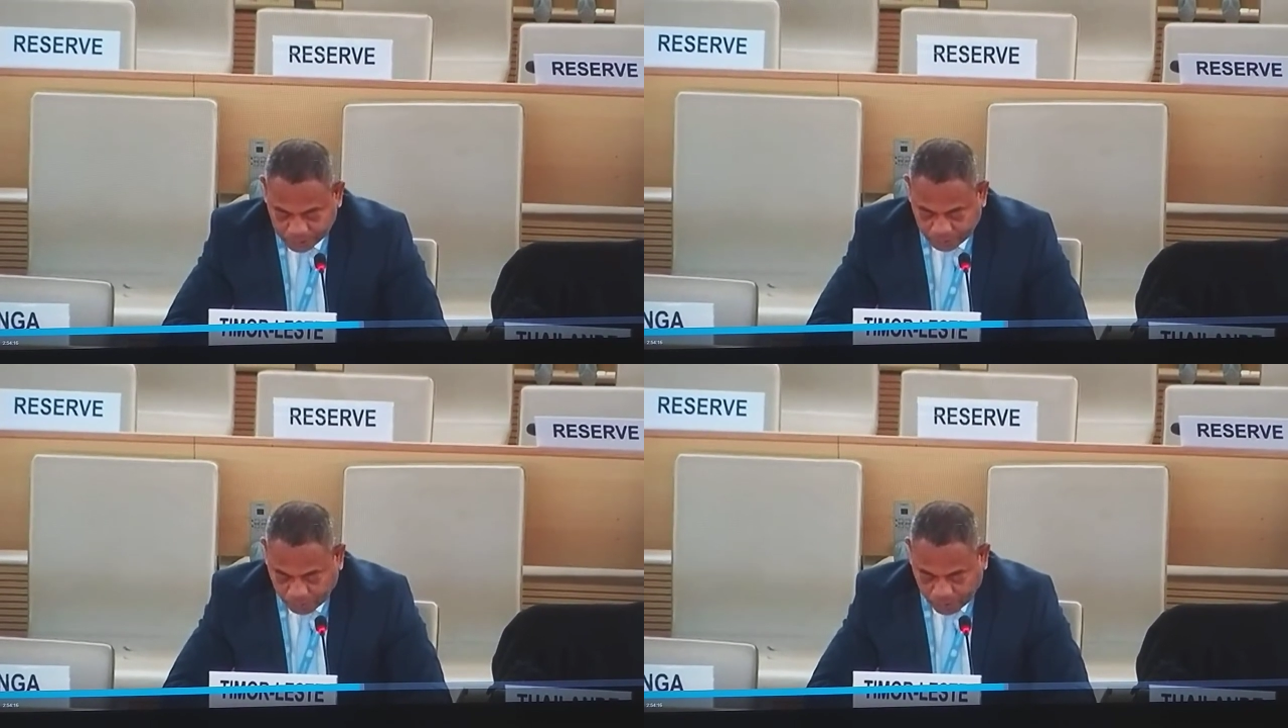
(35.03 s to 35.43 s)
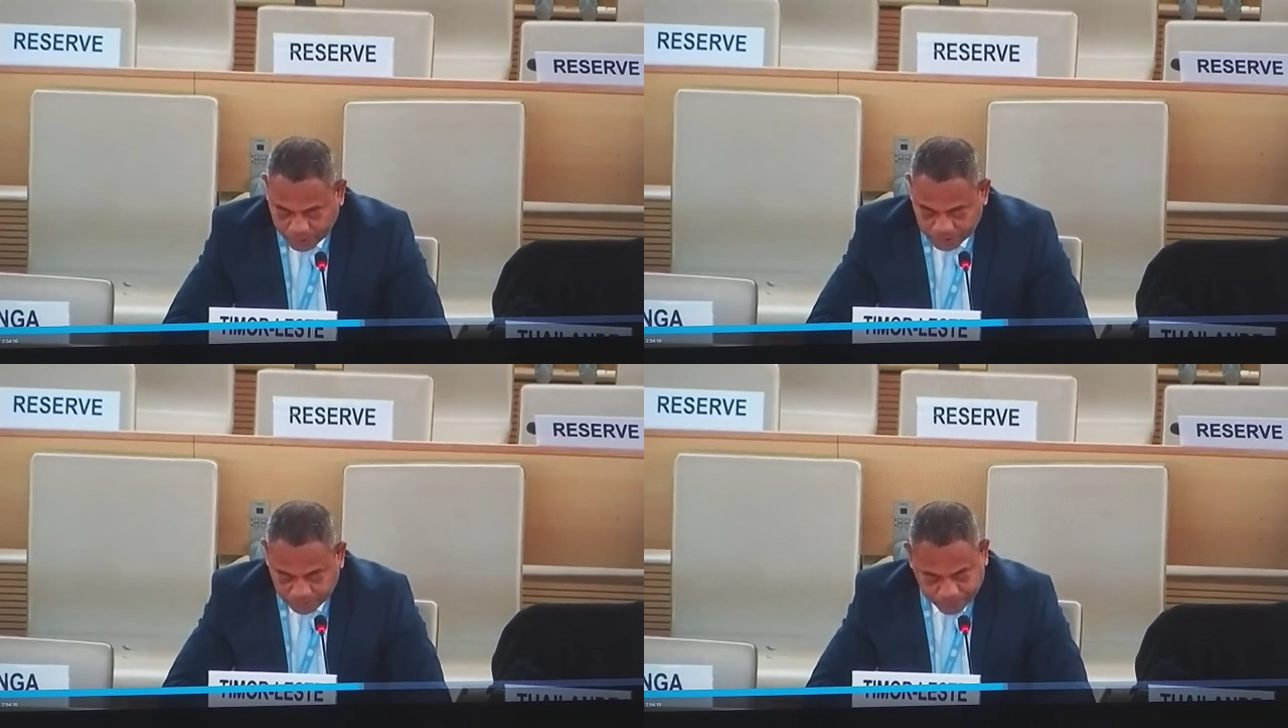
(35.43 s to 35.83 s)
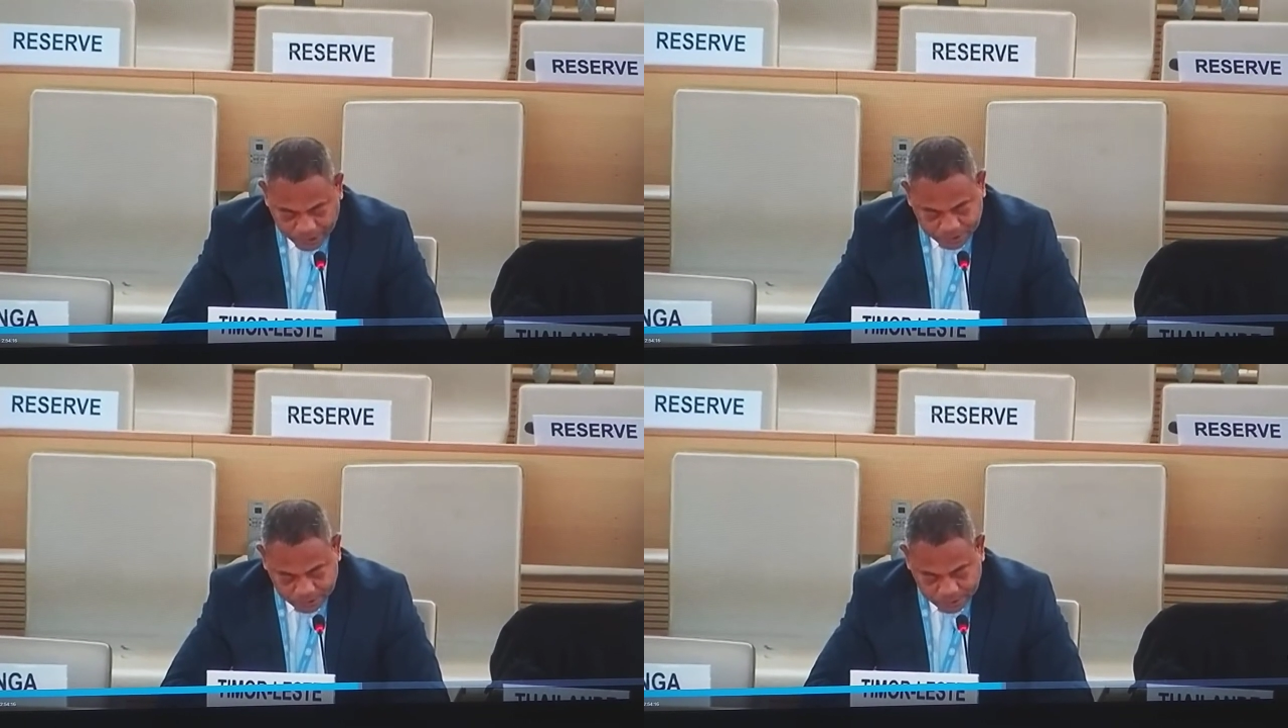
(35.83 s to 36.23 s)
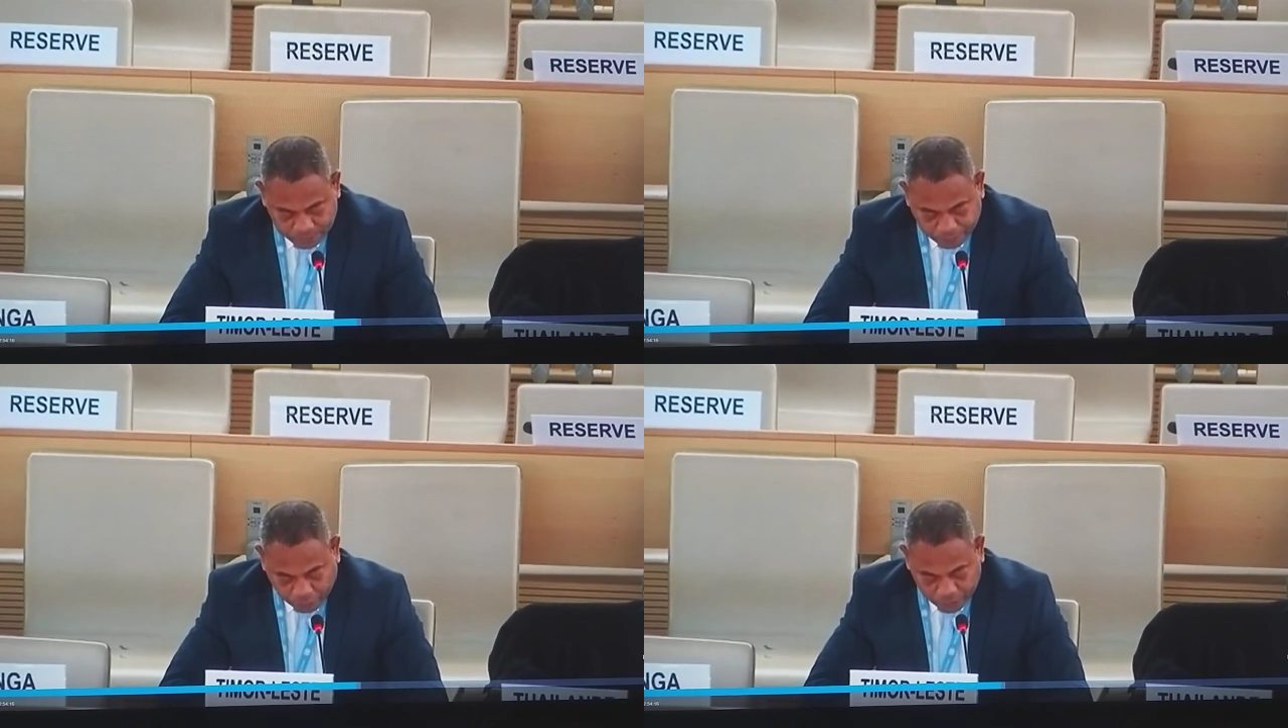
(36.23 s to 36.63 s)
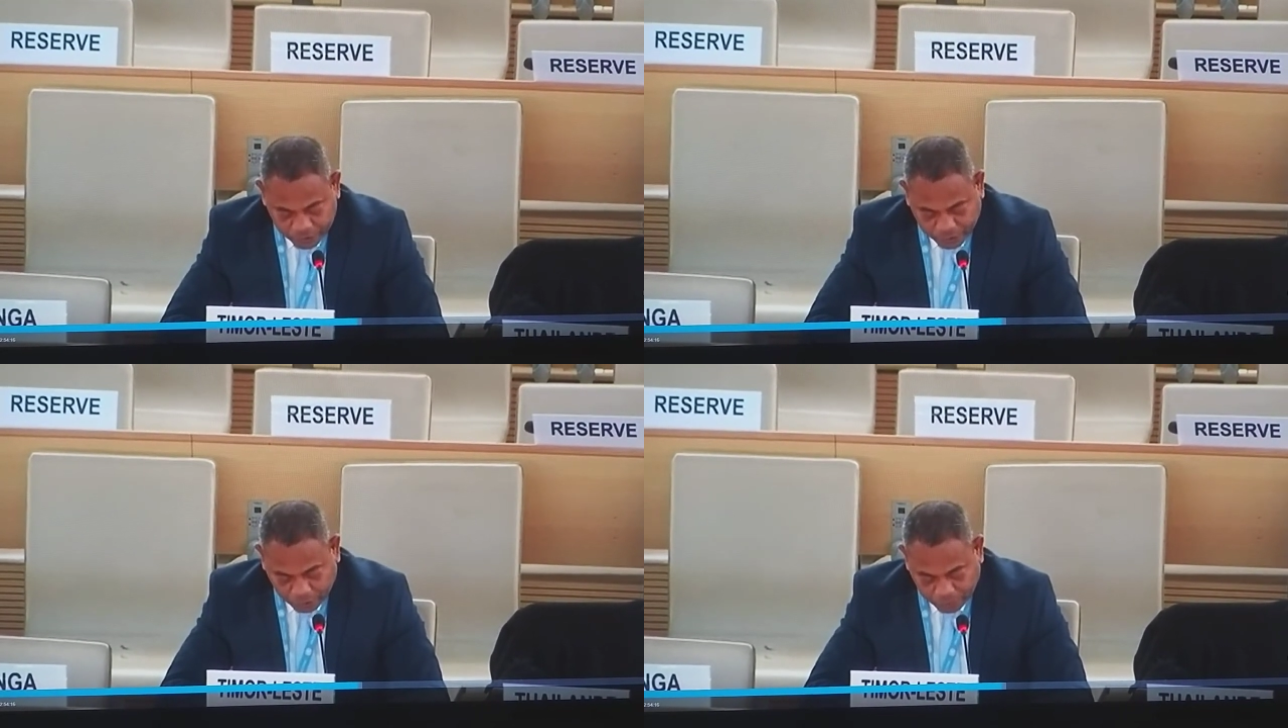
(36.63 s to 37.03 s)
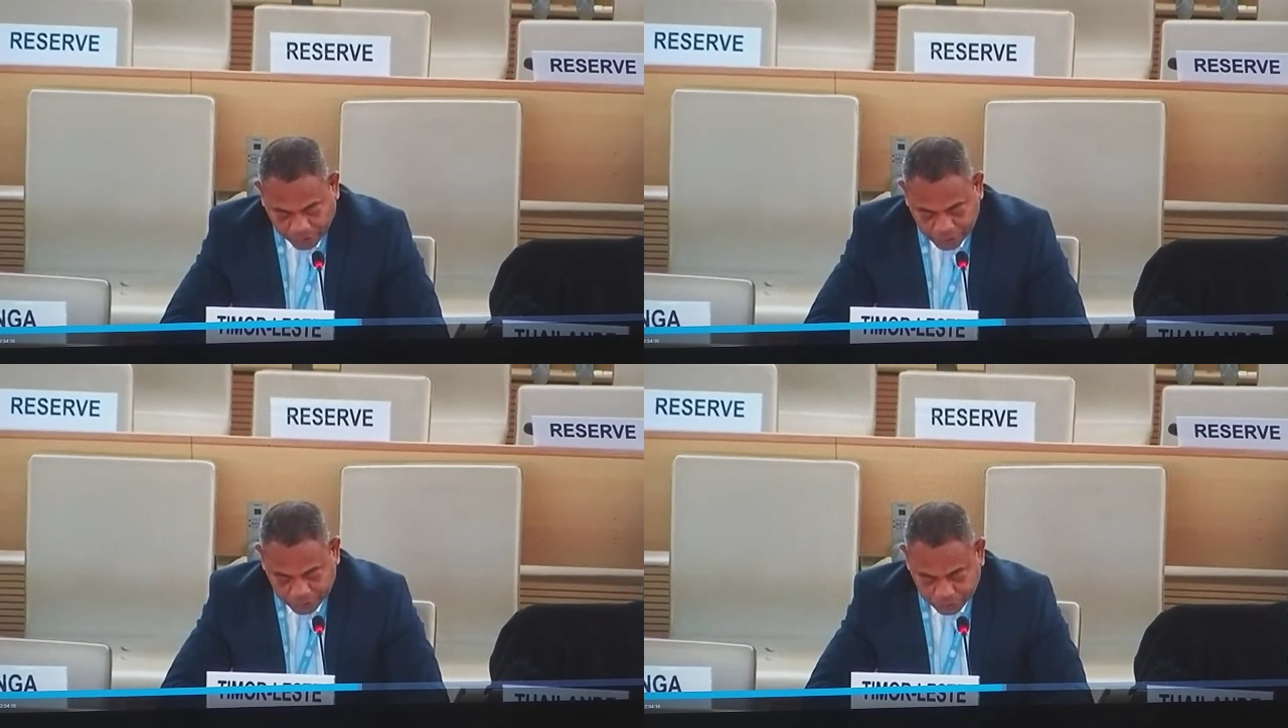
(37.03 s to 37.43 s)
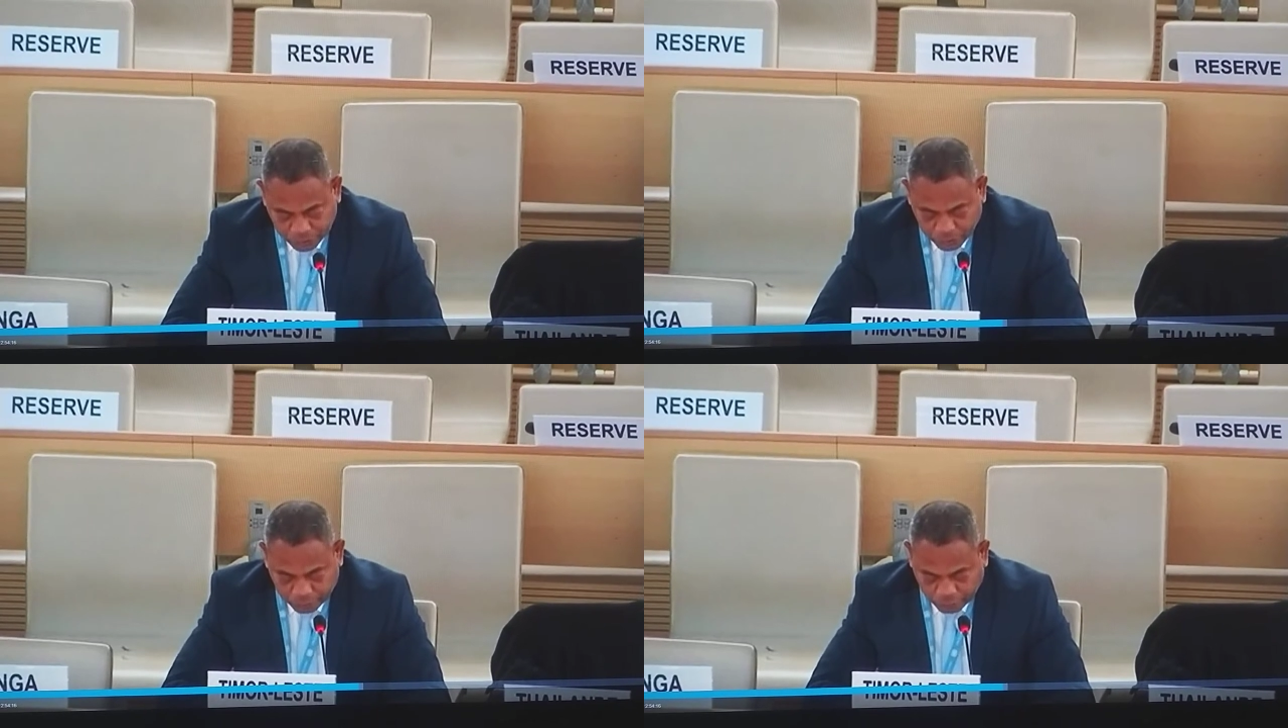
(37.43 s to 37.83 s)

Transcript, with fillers: Timor-Leste present the following recommendation